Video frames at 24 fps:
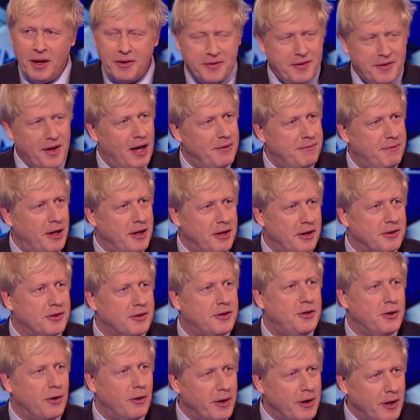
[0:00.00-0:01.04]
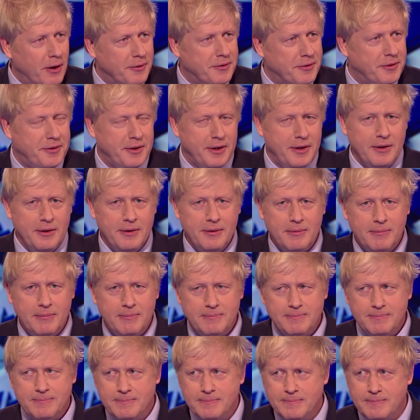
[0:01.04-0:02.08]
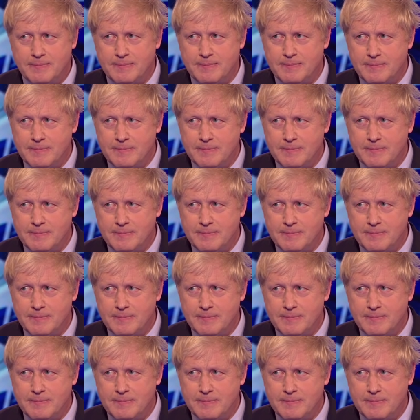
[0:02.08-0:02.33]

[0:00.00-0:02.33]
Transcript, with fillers: I, must say I find it a curiosity. Jeremy Corbyn, what's